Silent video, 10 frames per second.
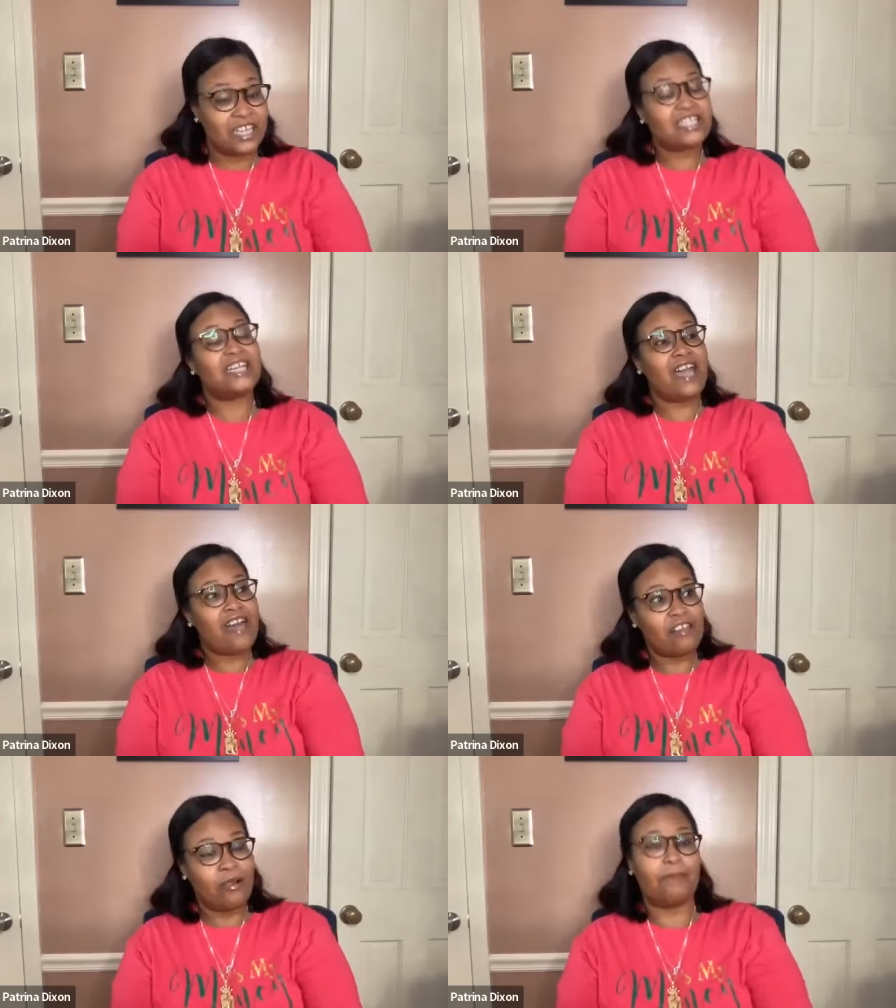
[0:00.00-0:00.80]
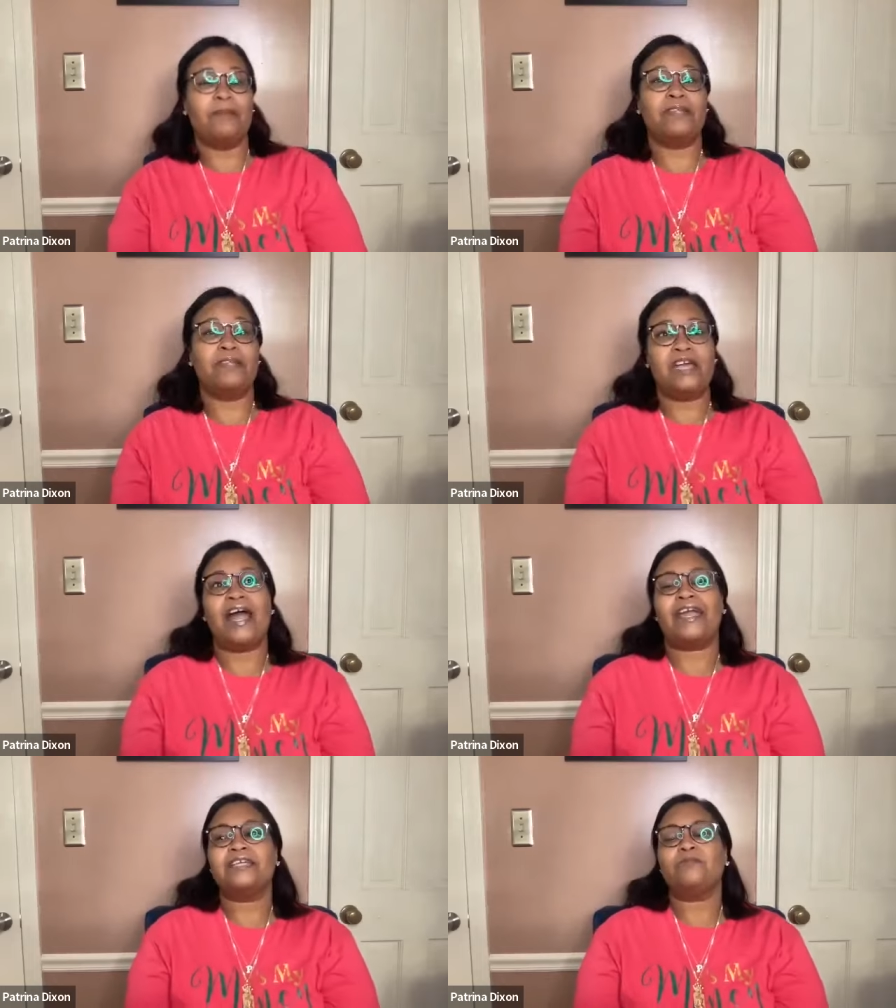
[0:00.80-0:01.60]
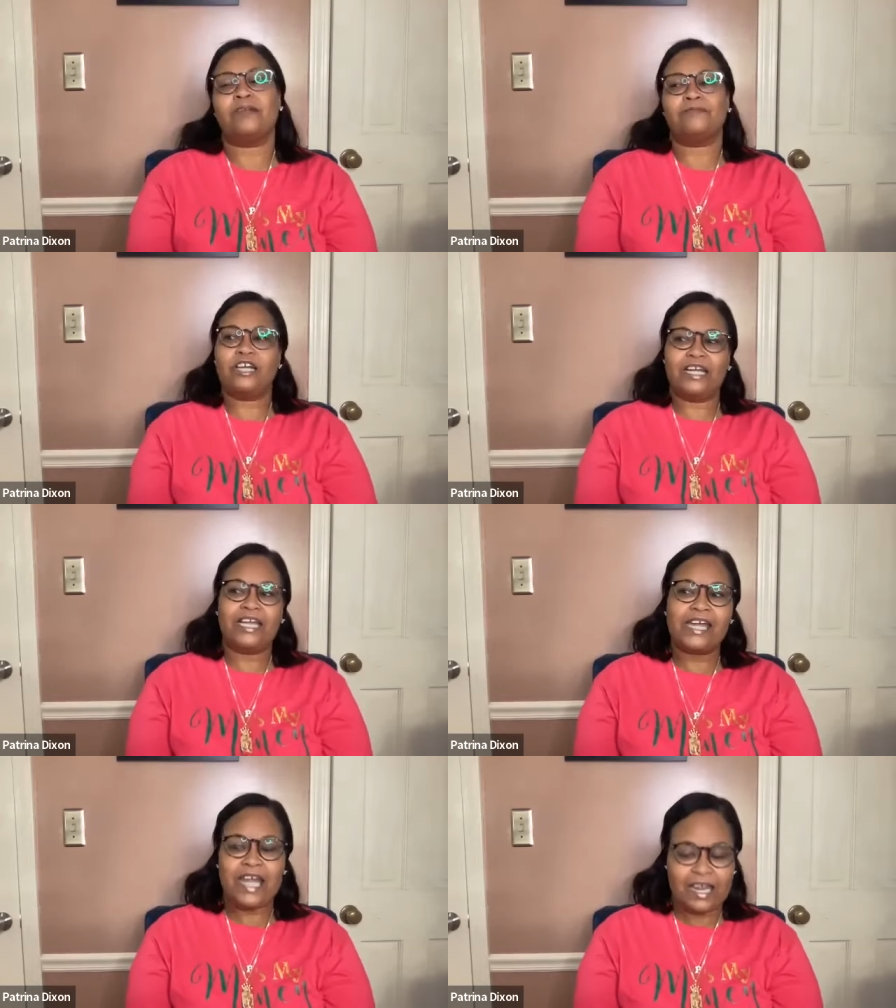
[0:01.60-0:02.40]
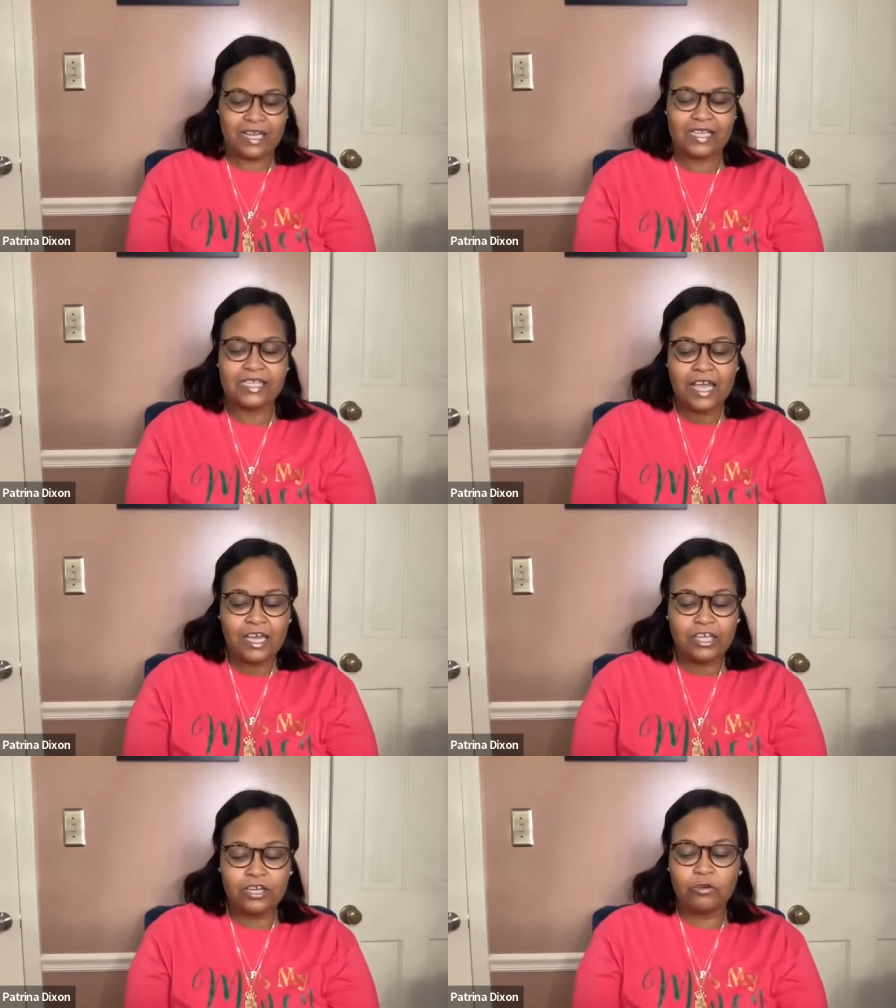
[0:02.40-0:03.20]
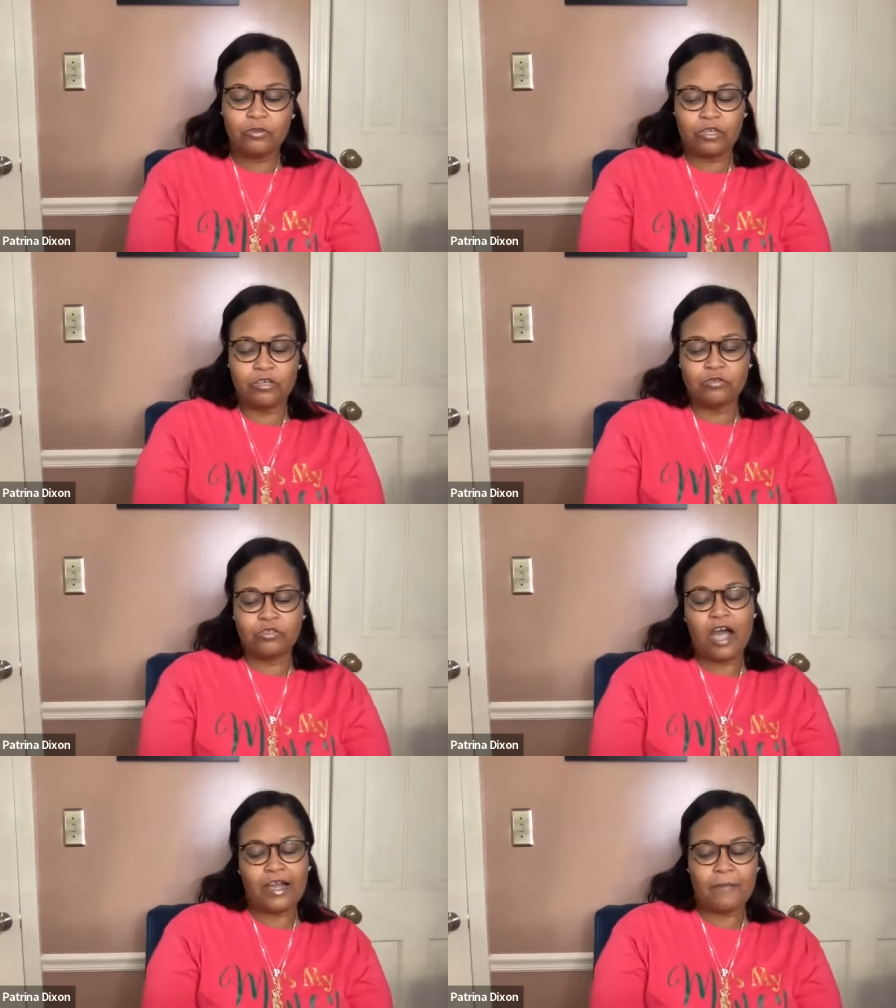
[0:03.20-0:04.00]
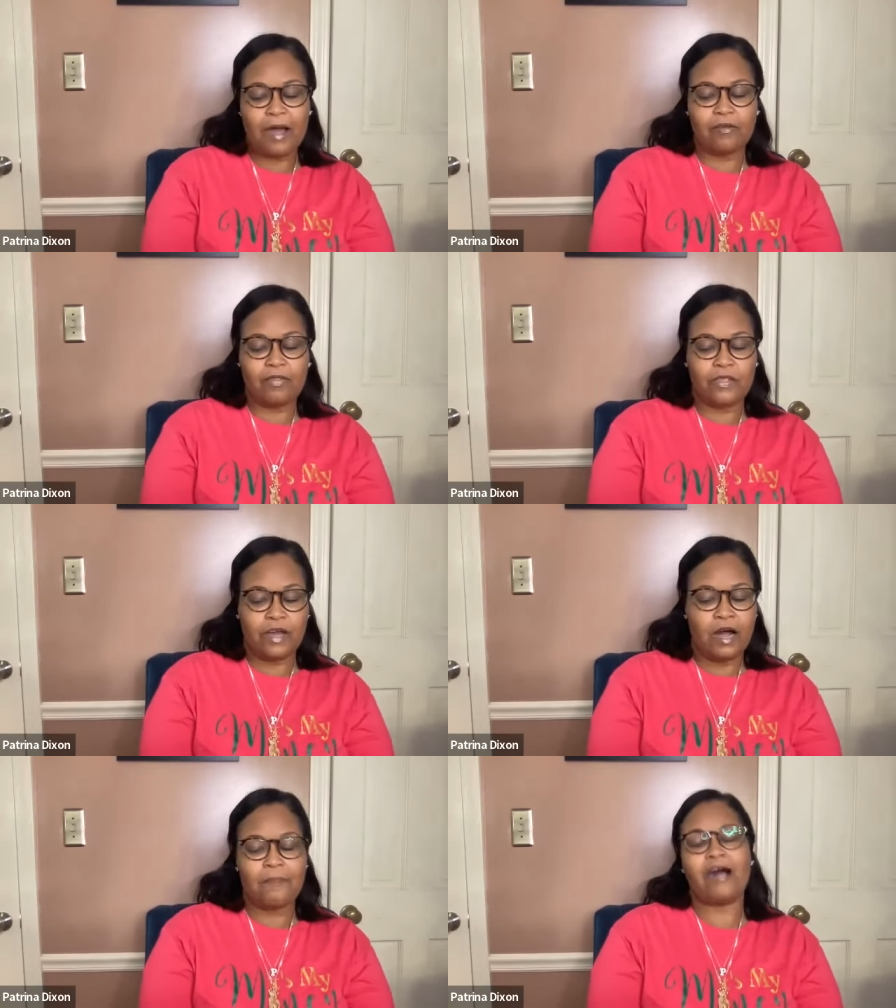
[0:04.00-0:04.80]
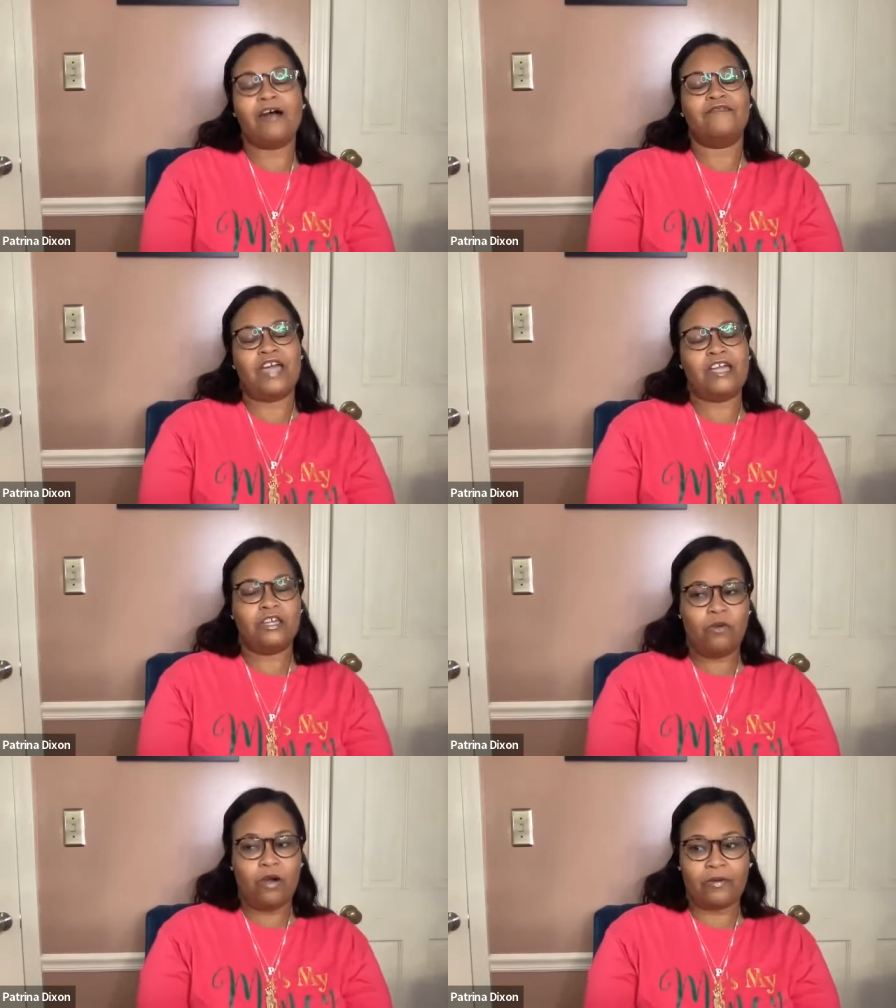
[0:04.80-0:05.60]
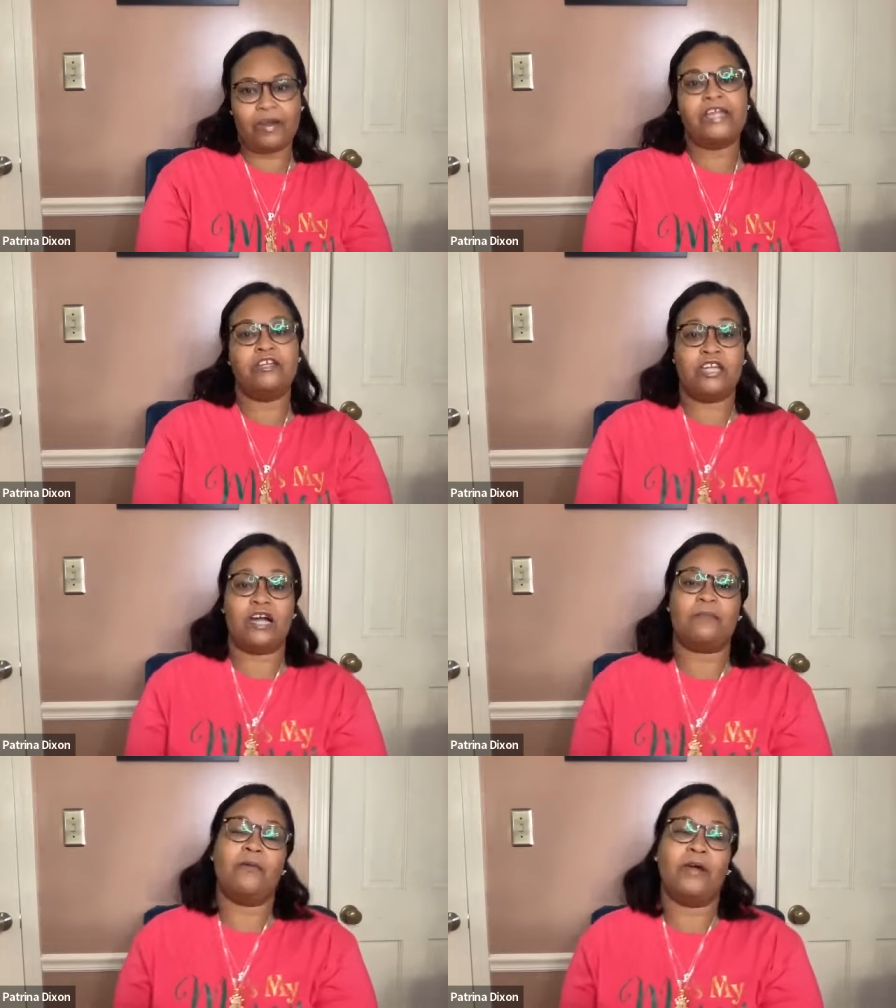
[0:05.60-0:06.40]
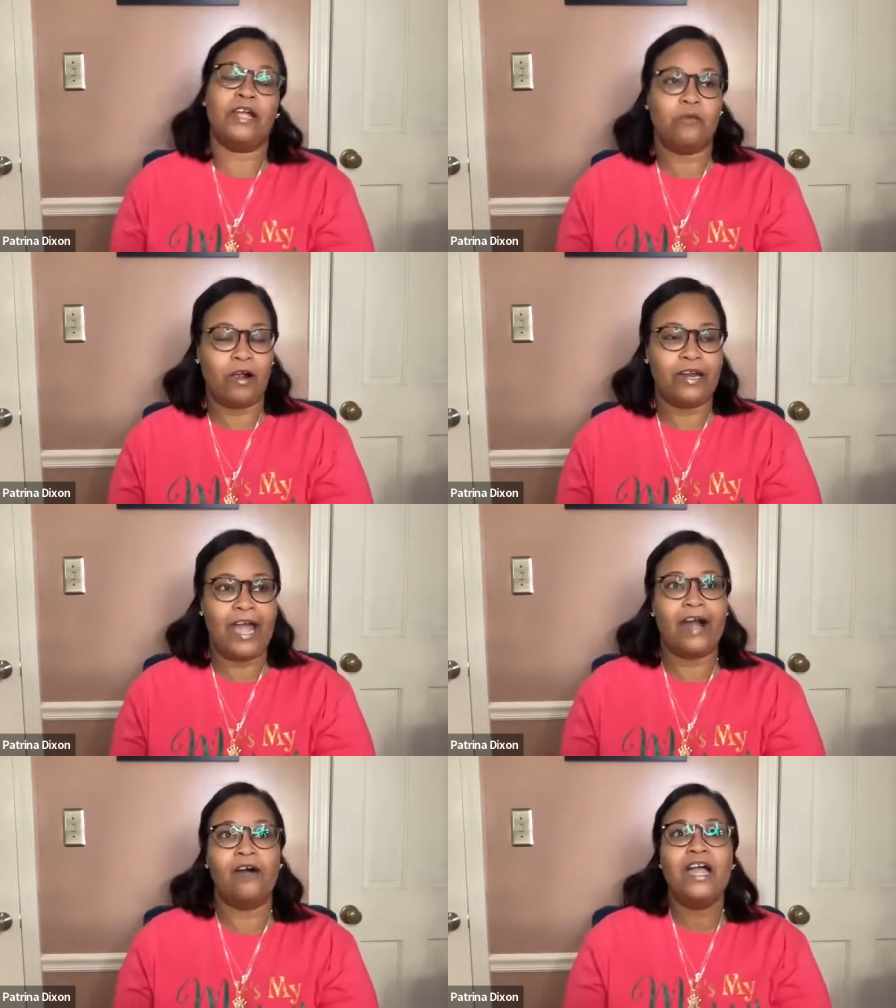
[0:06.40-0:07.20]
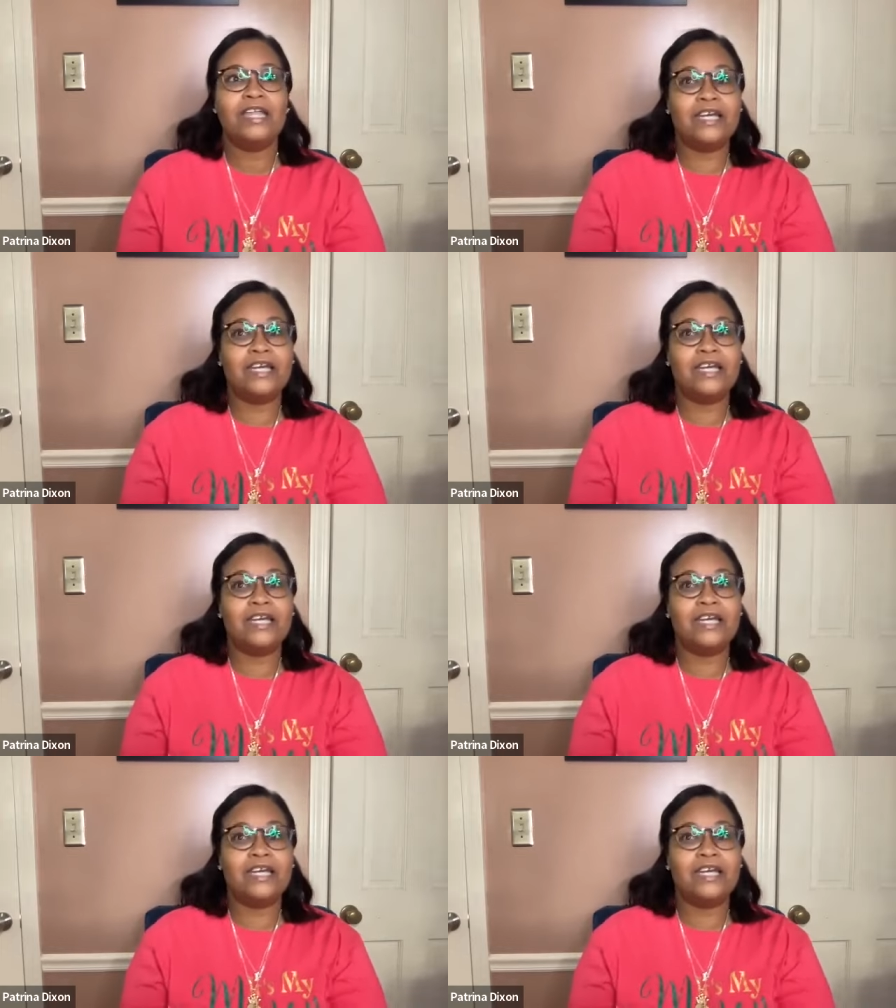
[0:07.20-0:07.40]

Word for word: did together. I mean, but they, I guess what I'm trying to get at is you you talk about the amount of debt you all were in. You talk about where you are now.